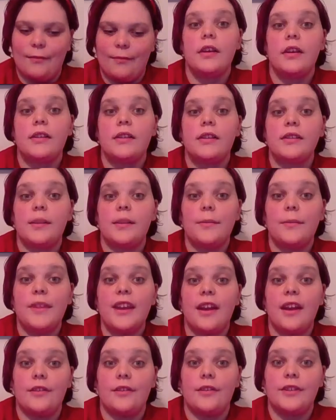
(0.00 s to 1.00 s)
Something
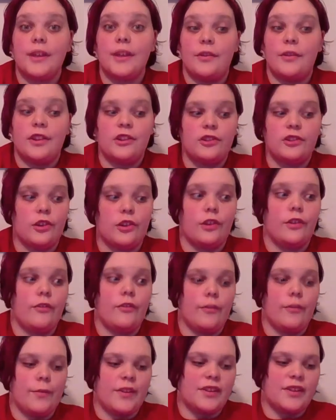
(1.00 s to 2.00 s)
else I wanted to show you
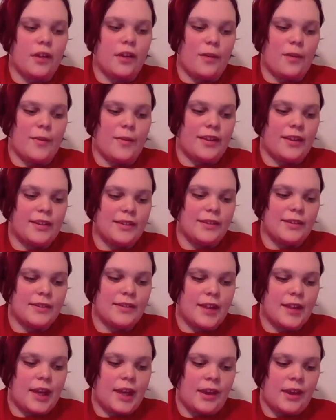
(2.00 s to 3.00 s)
from this comic, this is
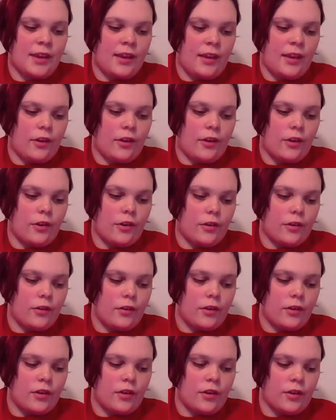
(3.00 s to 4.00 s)

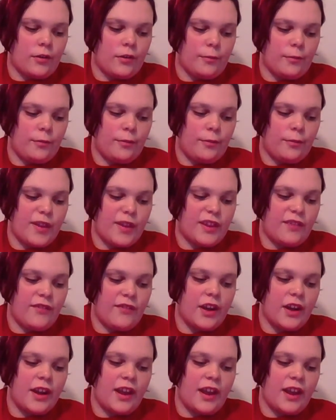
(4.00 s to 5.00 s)
at the
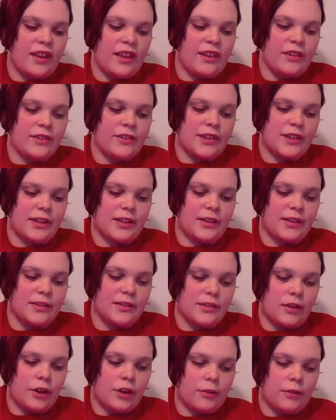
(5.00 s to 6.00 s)
very end, there's like this
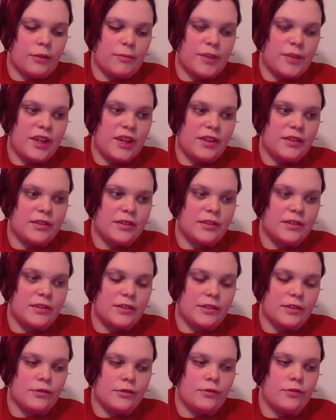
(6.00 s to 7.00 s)
art piece
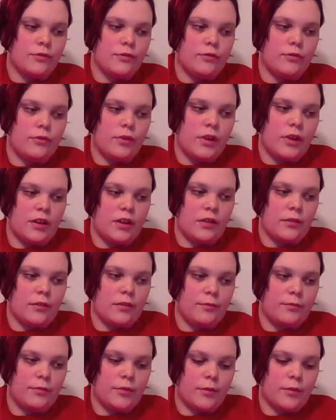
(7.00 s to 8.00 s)
to
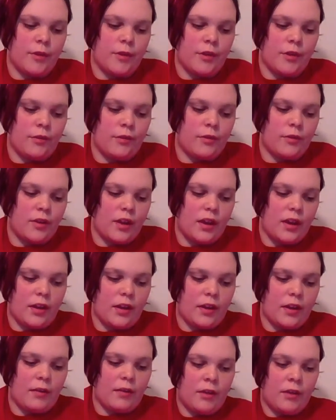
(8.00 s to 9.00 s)
promote
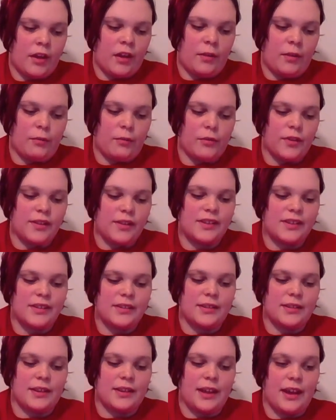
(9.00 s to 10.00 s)
a
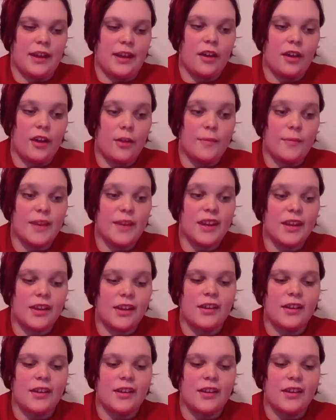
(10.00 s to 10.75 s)
Princess Leia comic.